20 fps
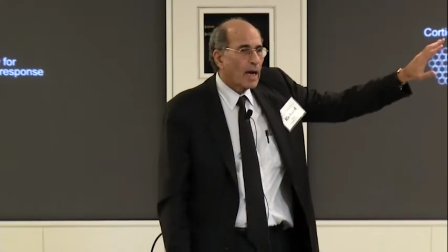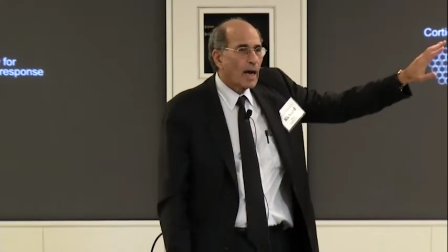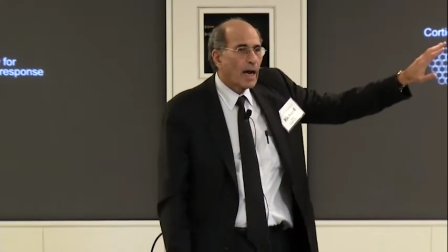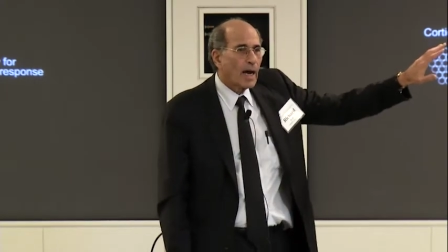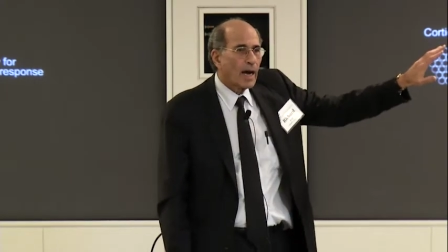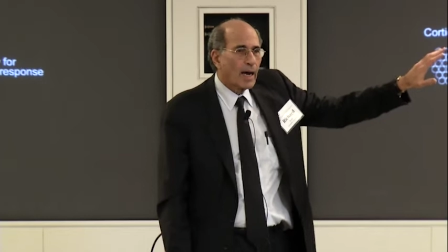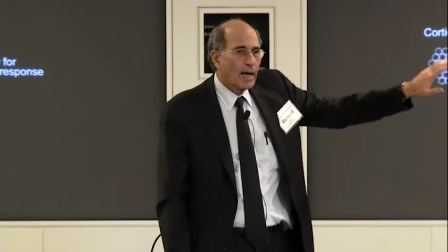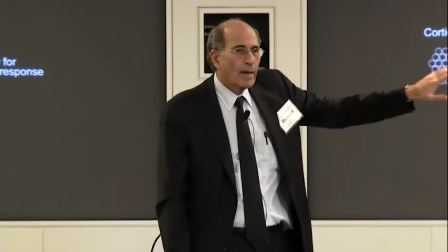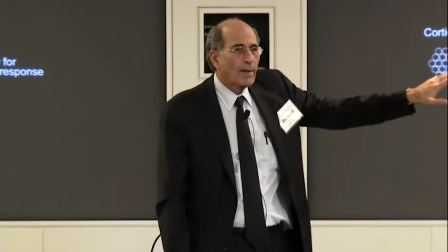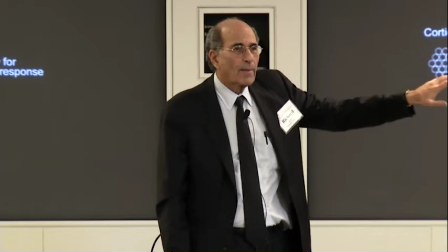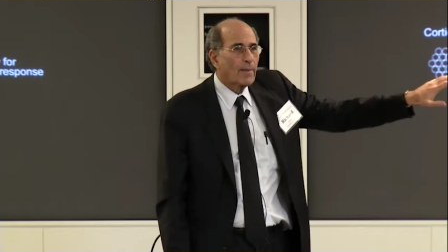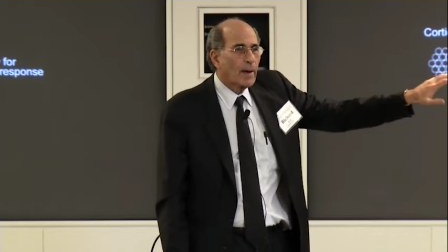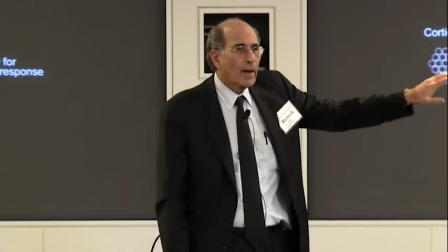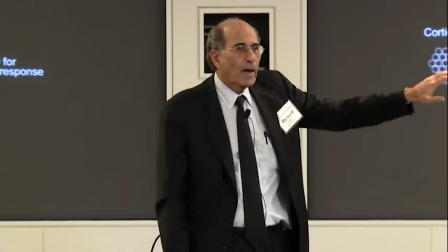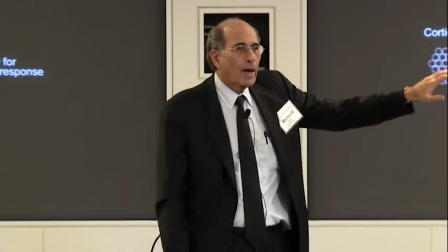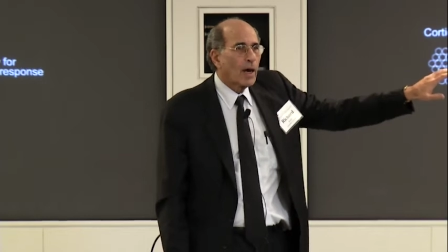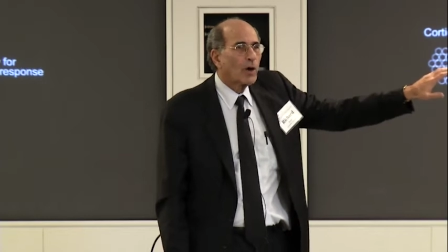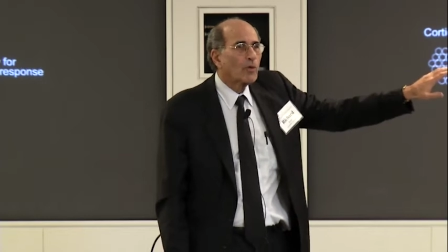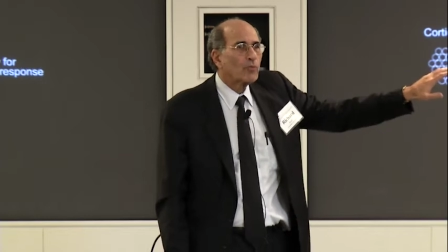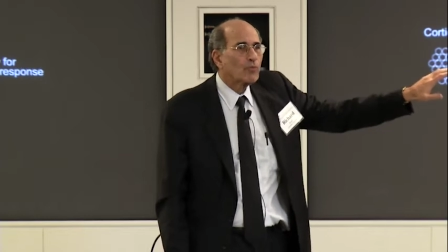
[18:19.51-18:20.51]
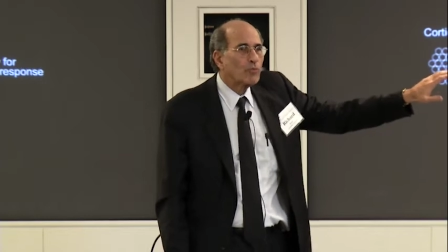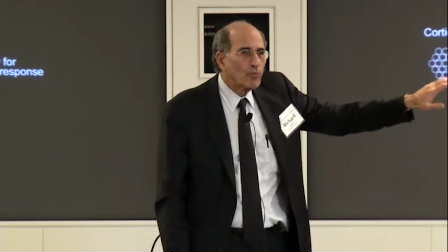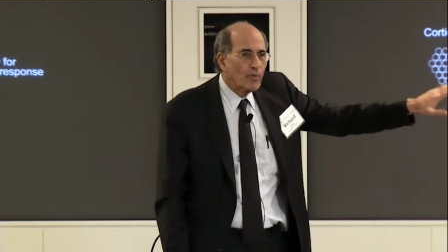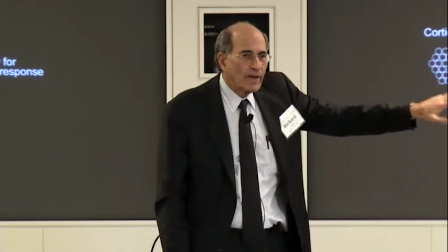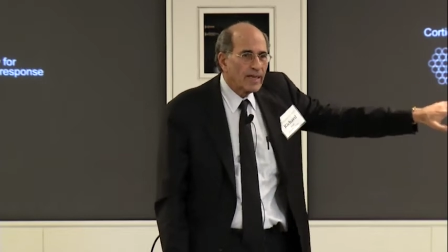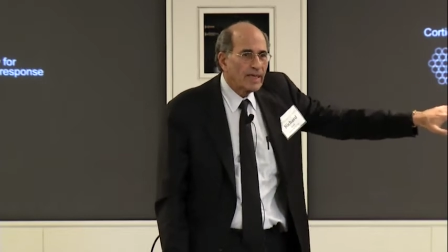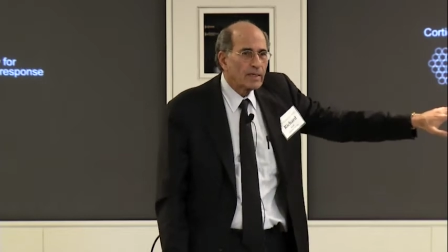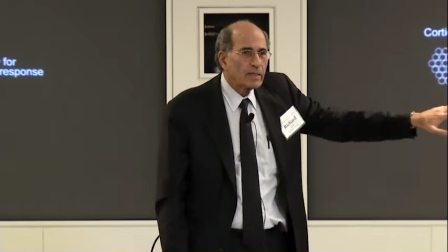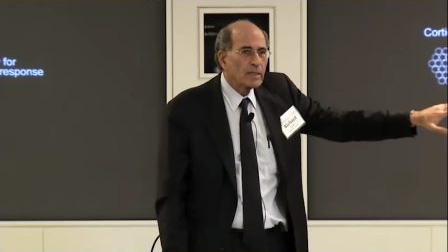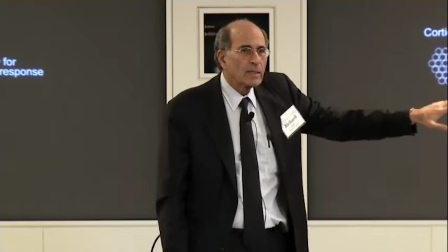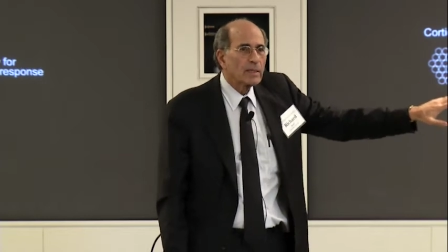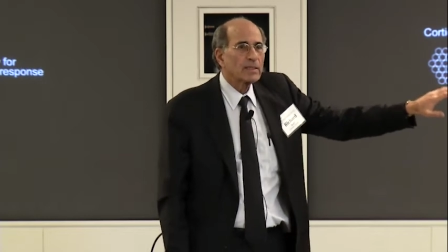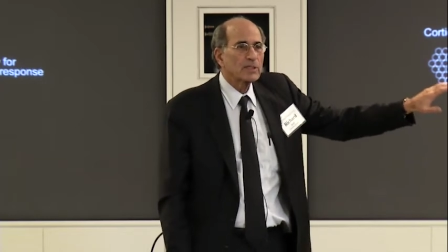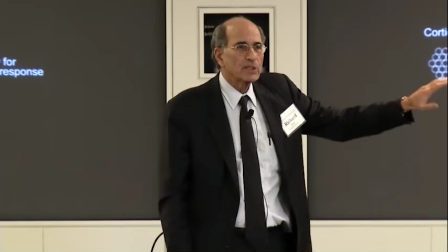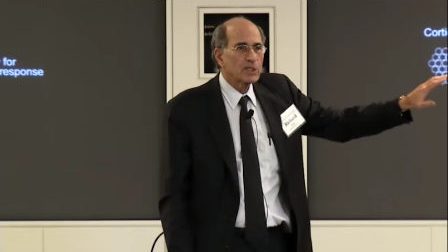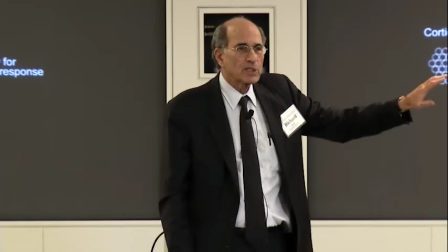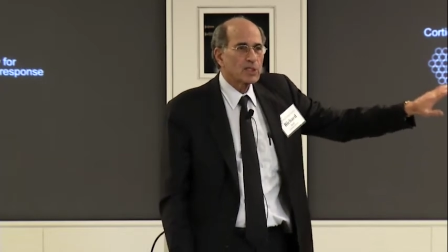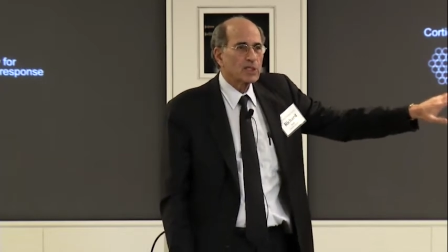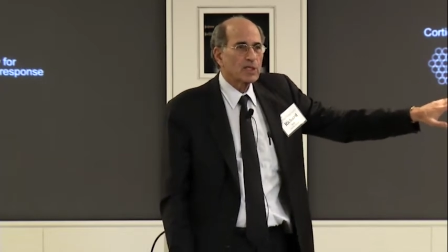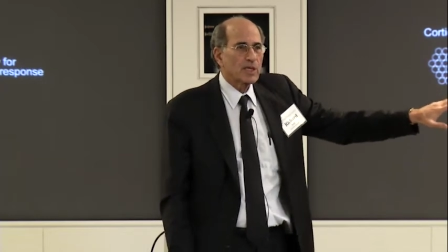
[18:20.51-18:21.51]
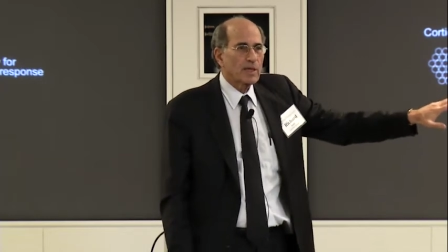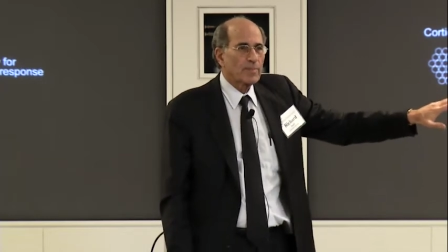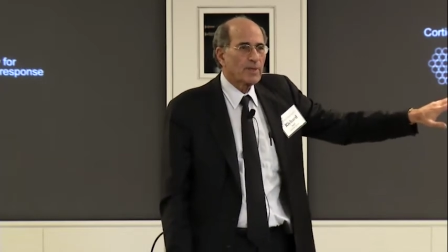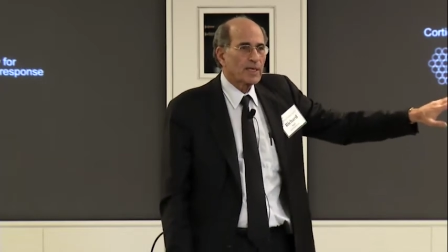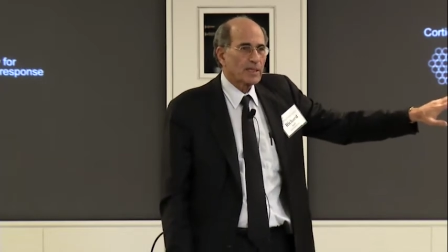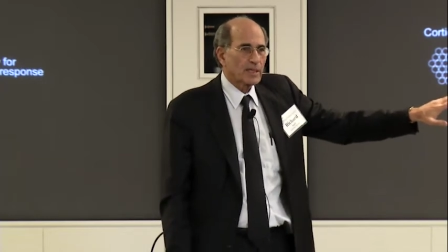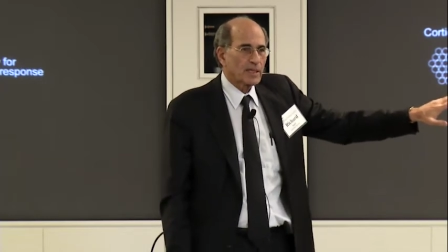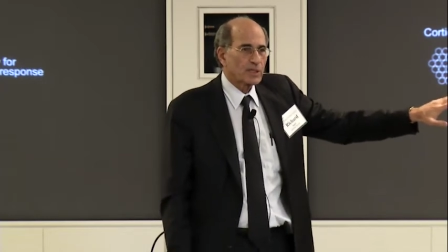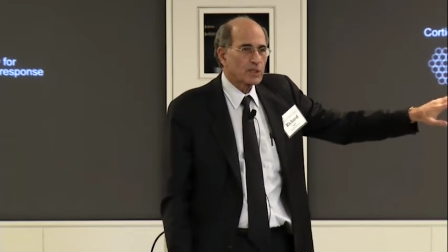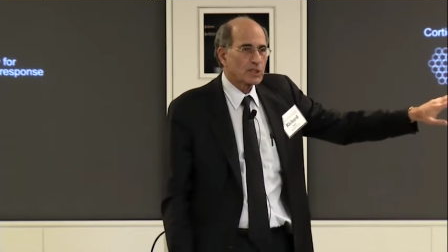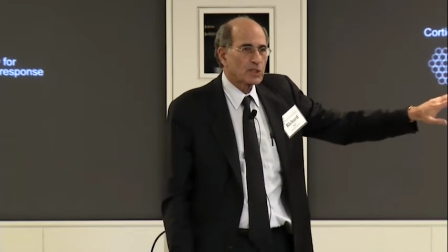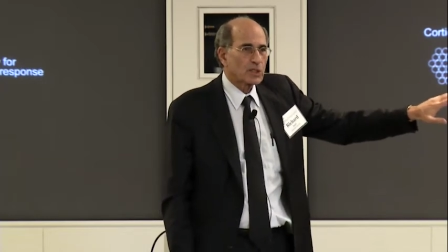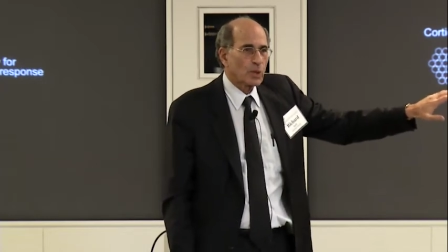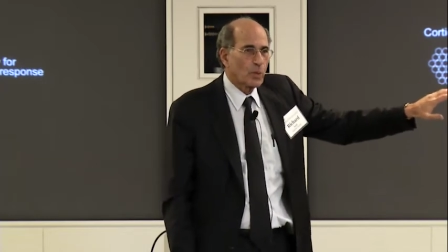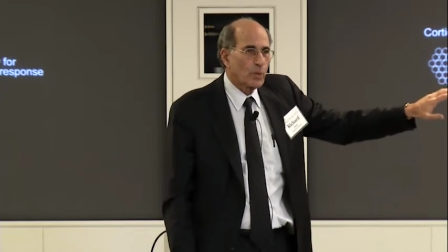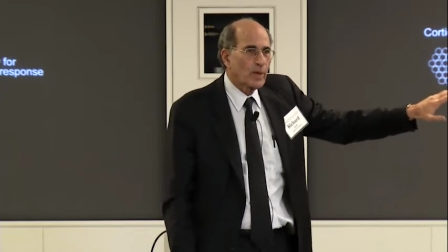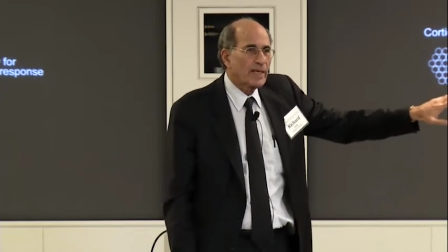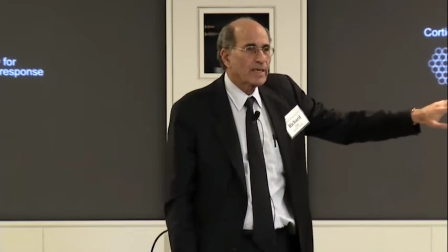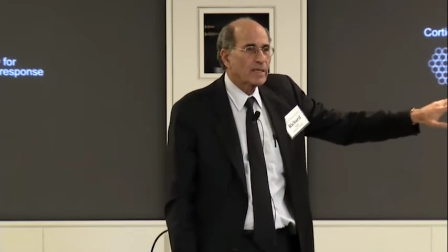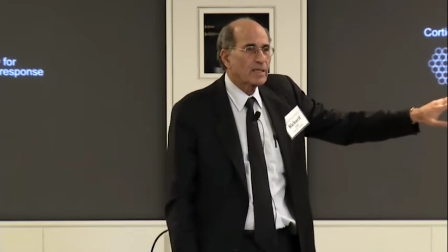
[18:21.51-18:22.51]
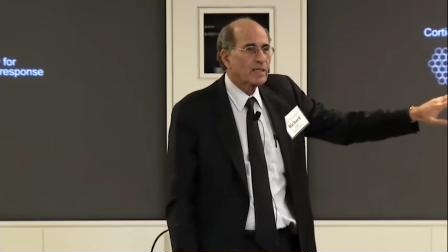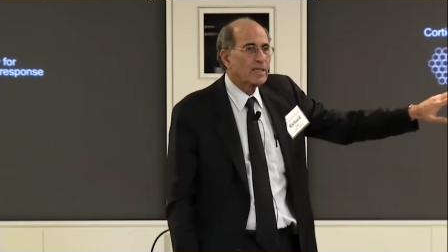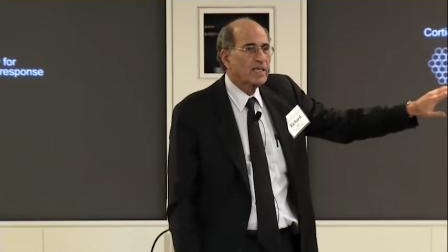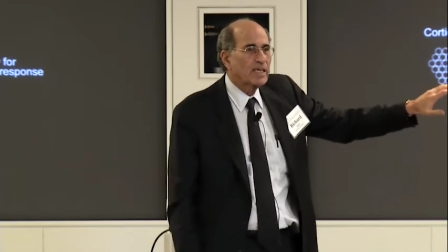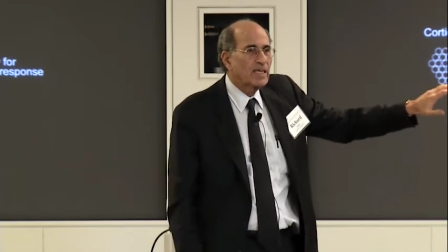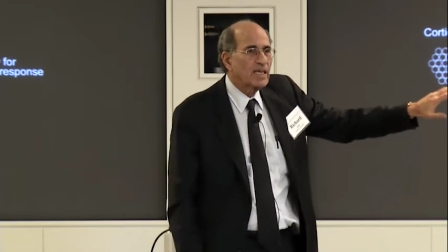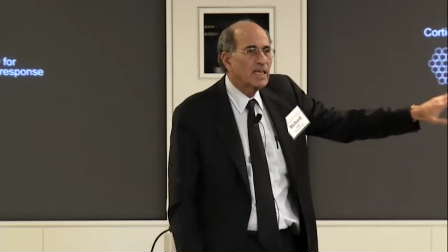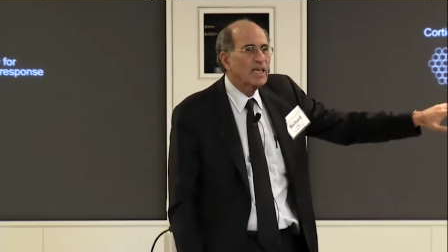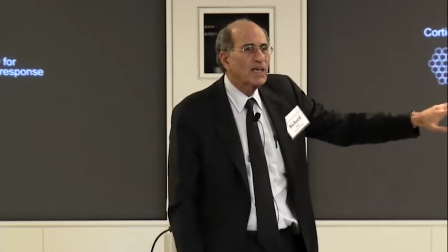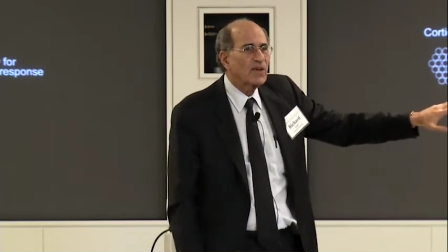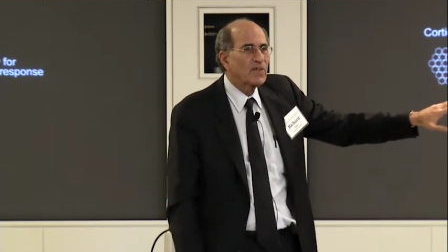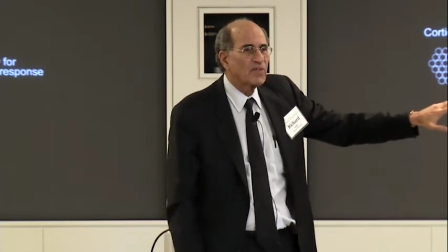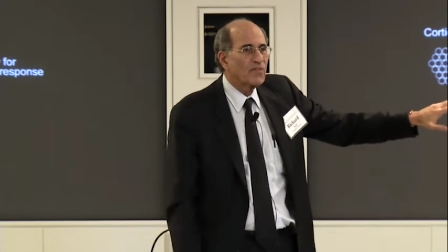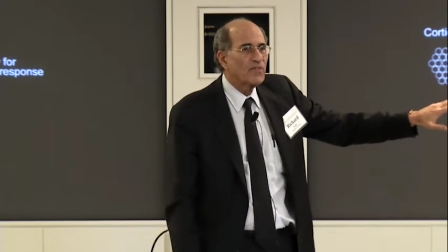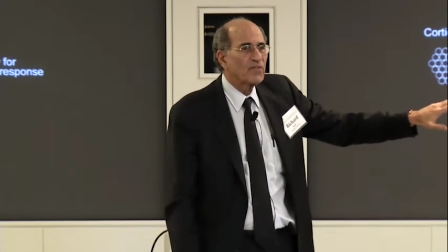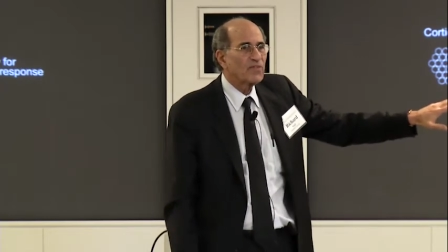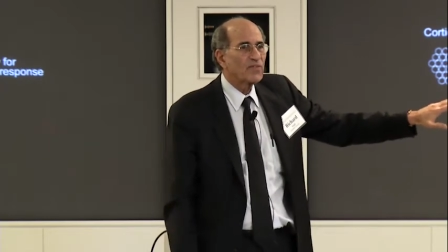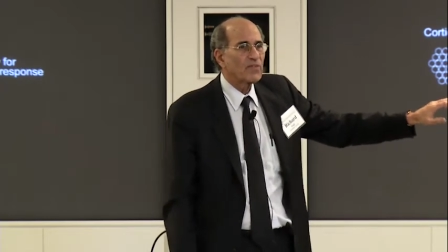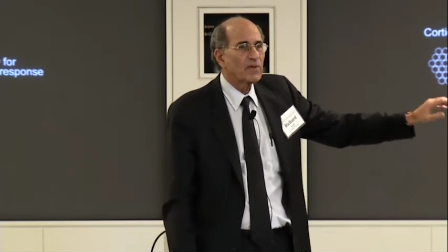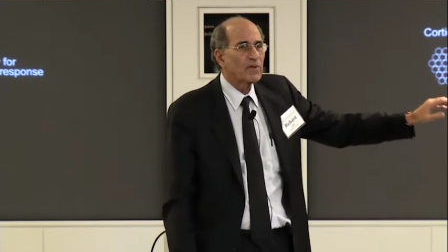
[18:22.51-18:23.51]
uh, a real stimulus. So we can give